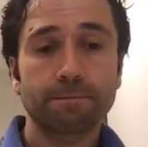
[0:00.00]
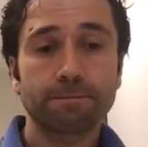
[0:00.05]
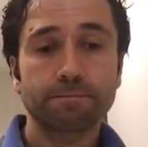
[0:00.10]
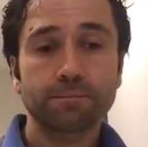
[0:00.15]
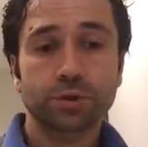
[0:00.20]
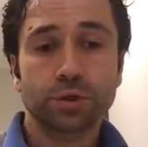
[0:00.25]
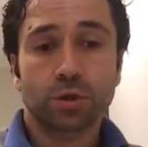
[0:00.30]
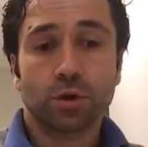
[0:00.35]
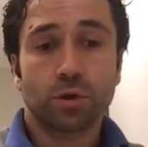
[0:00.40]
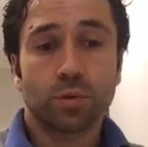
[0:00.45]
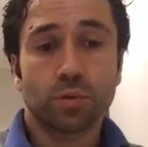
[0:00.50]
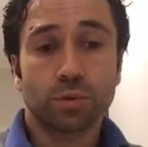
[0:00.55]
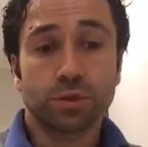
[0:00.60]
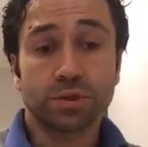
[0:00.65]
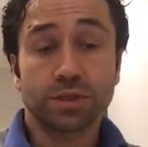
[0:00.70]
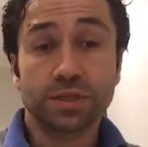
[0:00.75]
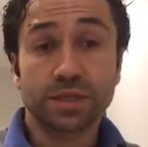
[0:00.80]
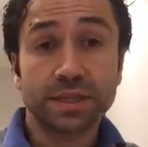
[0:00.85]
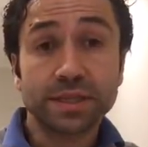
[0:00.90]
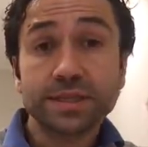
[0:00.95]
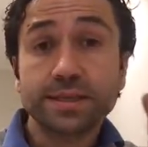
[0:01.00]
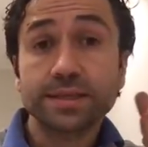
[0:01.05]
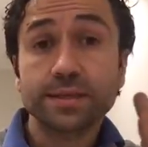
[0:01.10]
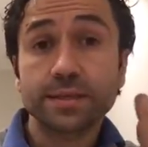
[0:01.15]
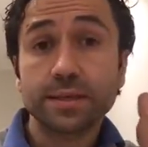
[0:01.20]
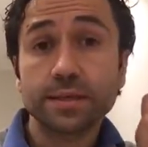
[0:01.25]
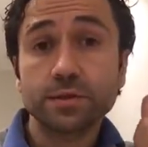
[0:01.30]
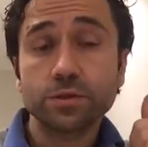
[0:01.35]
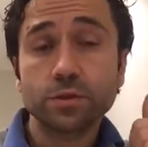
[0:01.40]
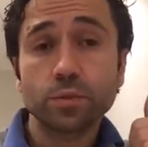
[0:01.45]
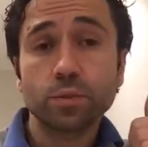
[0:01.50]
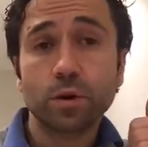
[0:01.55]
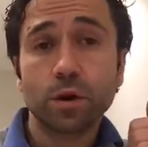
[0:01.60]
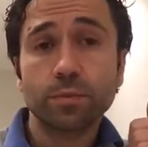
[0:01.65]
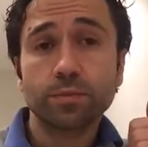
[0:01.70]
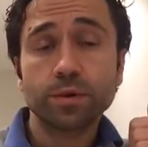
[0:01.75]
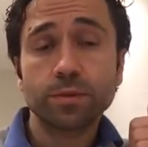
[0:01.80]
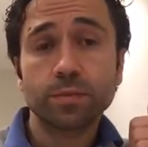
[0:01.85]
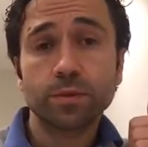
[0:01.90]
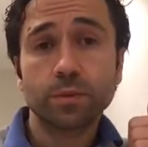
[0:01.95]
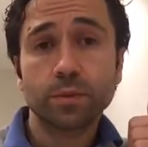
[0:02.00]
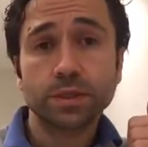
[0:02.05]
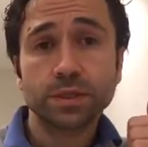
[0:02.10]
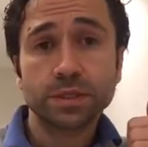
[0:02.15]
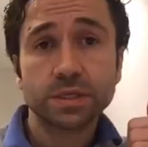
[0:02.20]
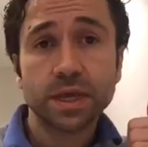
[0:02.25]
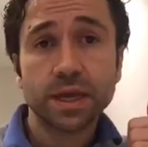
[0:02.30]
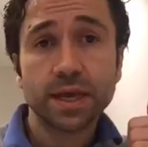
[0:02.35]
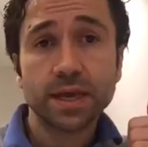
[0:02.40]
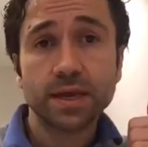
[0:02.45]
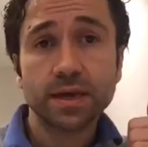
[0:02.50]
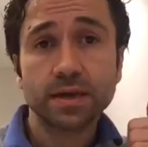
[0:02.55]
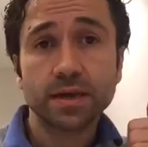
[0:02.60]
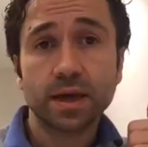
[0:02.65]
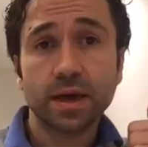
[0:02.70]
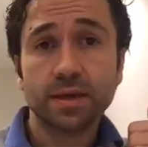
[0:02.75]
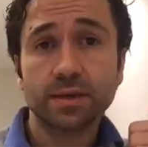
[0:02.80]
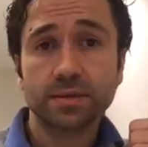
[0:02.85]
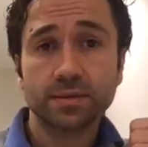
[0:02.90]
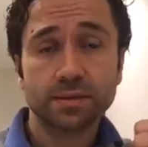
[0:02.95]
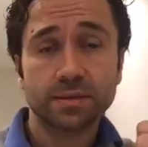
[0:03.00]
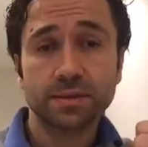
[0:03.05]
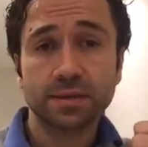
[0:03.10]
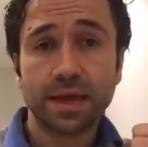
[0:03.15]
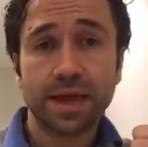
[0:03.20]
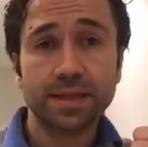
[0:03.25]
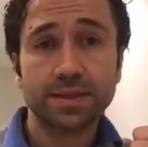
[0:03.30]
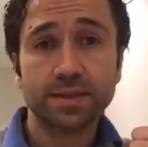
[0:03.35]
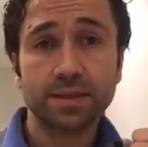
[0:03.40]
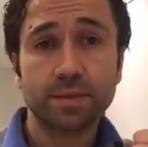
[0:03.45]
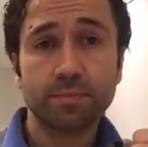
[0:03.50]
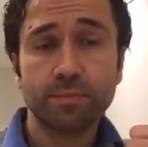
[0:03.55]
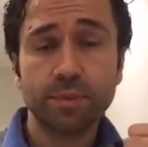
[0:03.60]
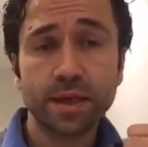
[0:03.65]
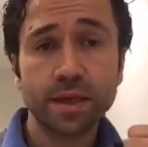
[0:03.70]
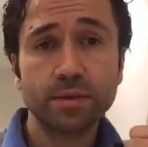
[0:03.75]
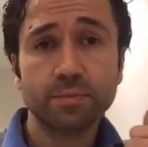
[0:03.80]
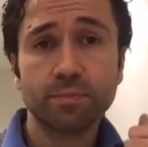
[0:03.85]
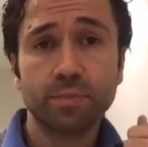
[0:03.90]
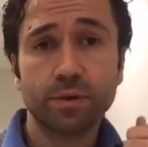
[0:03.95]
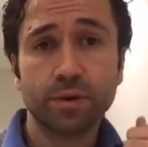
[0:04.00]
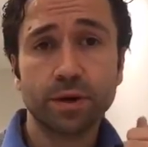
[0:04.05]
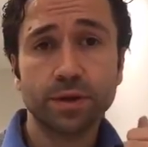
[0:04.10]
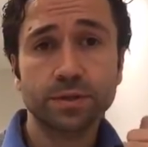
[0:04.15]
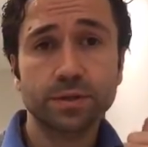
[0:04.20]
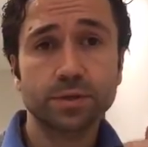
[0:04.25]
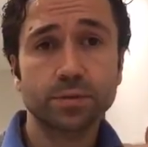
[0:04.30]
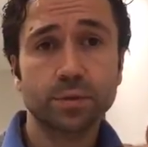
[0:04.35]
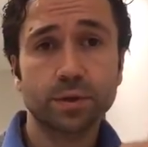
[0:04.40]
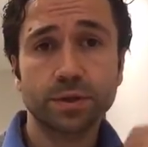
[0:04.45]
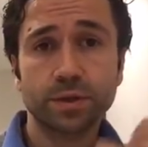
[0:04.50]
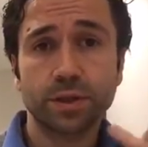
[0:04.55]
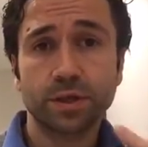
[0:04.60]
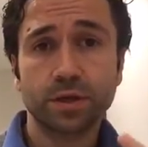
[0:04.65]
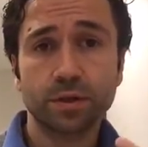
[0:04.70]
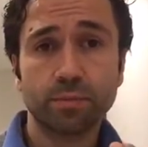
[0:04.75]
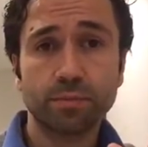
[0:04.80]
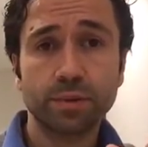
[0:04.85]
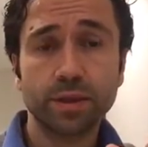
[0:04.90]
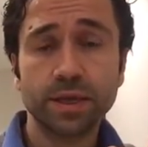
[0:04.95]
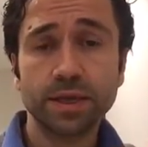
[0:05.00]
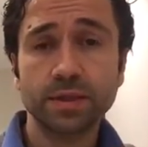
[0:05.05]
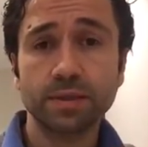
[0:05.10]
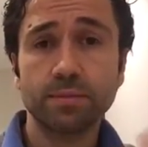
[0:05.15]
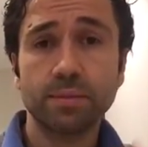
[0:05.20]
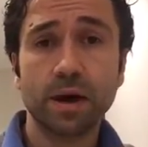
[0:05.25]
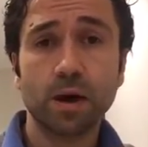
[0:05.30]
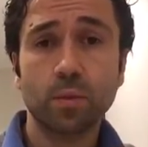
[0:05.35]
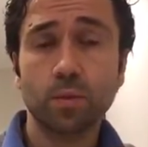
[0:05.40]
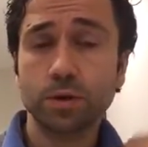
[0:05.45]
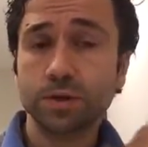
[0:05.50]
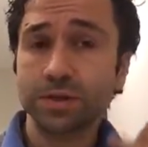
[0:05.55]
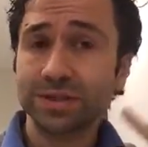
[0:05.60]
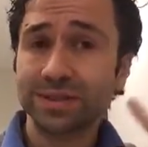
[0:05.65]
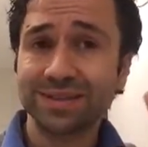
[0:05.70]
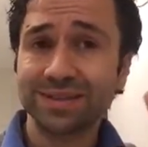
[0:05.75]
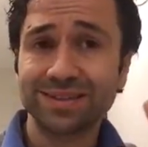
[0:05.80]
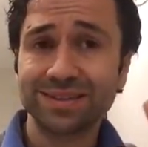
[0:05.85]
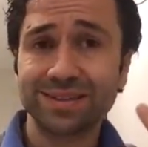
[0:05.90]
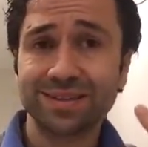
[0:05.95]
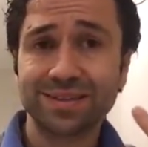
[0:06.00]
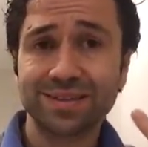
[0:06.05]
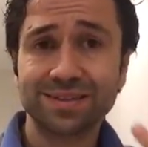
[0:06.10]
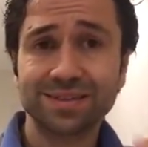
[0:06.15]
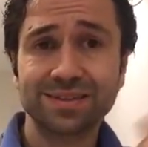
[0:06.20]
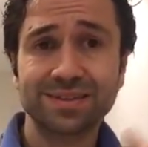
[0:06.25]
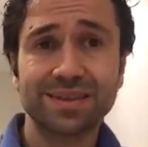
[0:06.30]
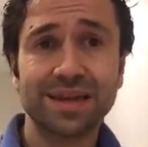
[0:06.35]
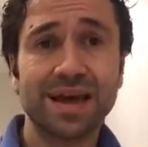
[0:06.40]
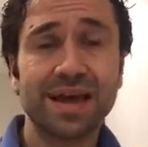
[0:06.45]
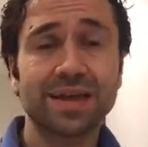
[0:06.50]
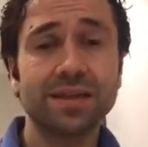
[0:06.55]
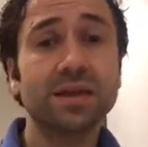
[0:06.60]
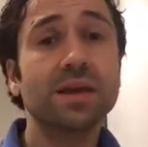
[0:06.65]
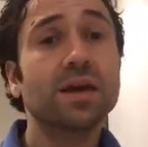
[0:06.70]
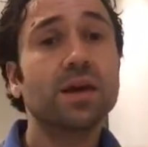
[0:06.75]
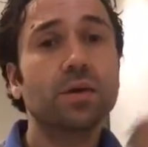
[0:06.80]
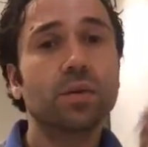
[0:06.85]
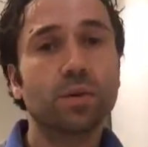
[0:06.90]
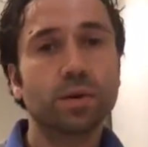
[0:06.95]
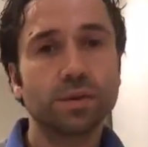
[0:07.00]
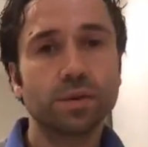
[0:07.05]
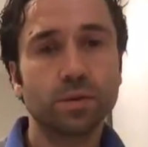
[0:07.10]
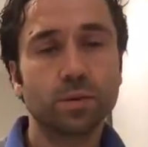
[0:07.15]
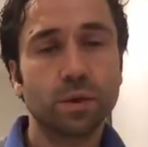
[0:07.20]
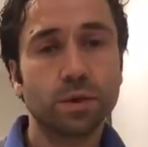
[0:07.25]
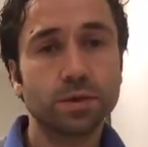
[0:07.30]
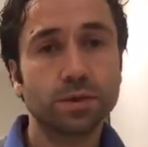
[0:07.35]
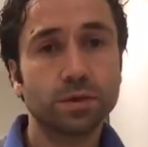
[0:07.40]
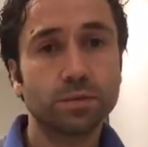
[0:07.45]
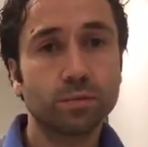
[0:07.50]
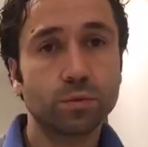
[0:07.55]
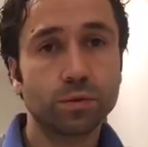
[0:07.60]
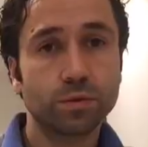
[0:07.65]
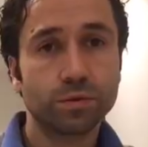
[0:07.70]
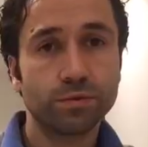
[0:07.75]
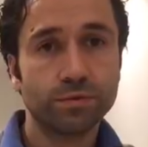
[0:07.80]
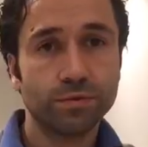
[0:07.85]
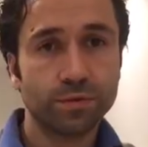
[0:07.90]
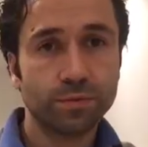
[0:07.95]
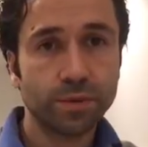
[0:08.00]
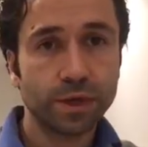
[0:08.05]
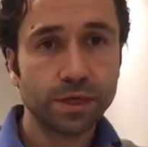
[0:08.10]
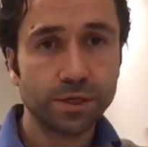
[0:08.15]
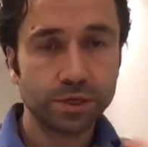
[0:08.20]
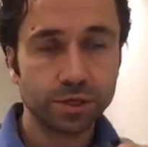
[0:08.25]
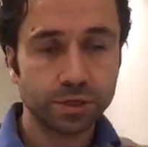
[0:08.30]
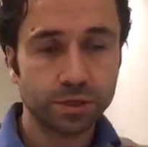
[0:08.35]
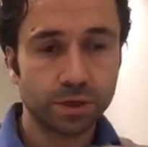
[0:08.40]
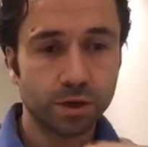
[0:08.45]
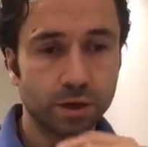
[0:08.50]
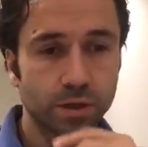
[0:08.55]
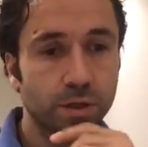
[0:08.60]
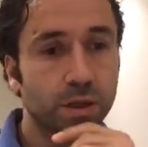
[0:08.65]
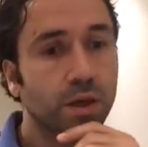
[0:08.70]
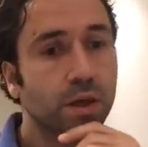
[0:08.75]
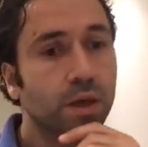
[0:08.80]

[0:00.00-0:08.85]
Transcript: so we just listened into what people were saying and understanding their pain points, what they complained about, what they didn't understand, what they wanted more information on,